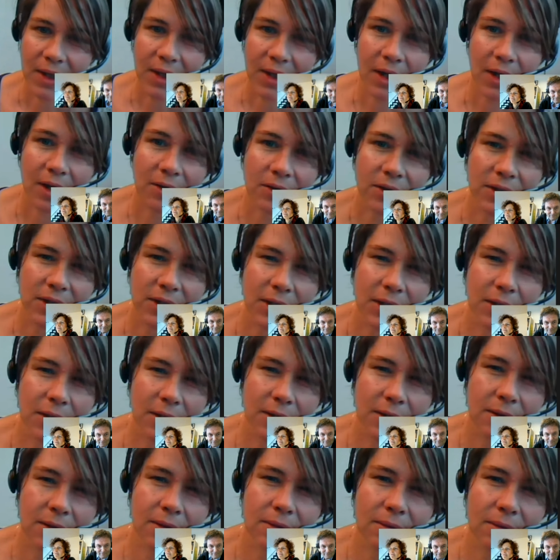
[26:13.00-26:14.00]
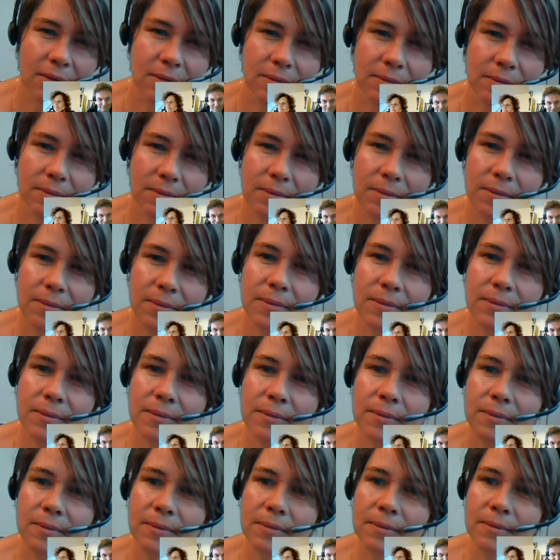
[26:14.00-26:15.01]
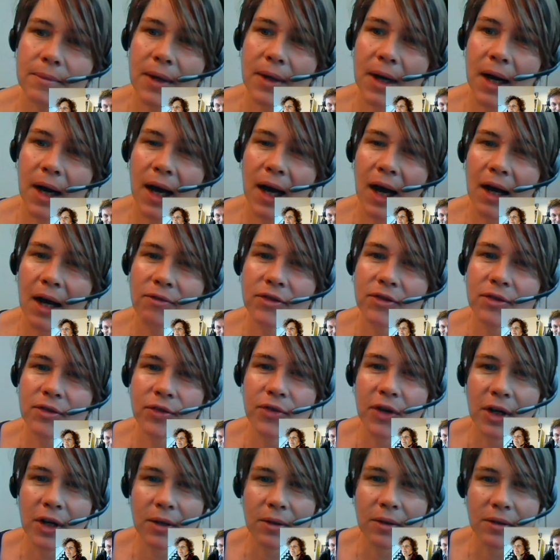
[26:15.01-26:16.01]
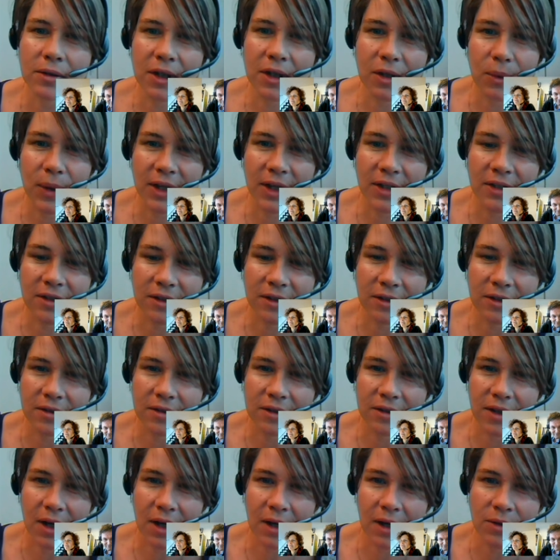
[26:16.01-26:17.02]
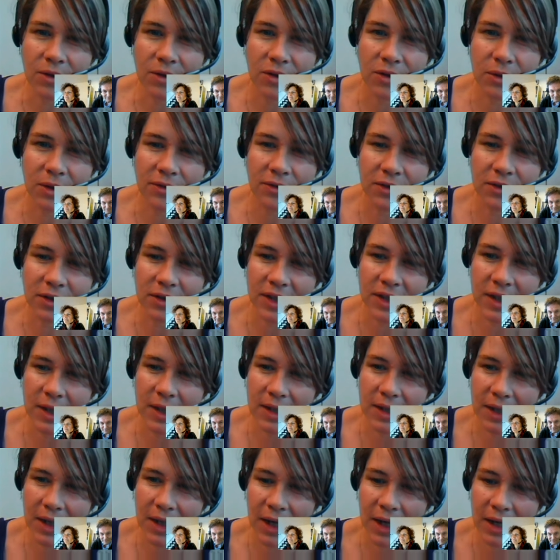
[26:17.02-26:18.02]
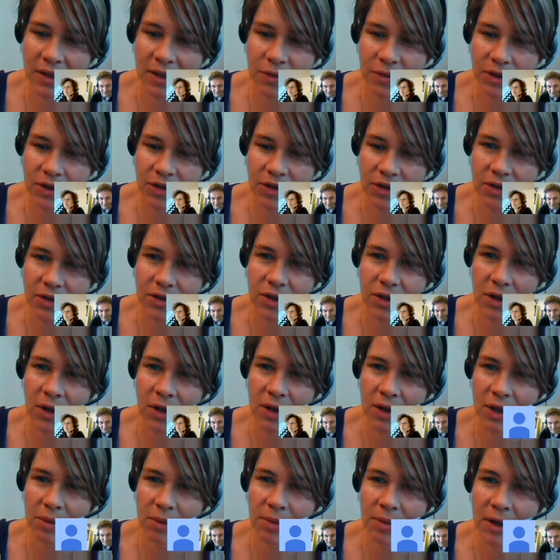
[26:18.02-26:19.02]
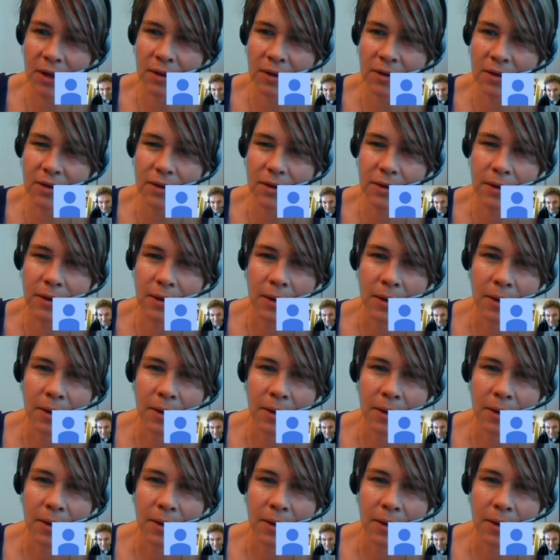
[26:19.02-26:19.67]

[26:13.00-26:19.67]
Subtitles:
Geraldine, I haven't followed the questions now, so if there's anything else we should talk about.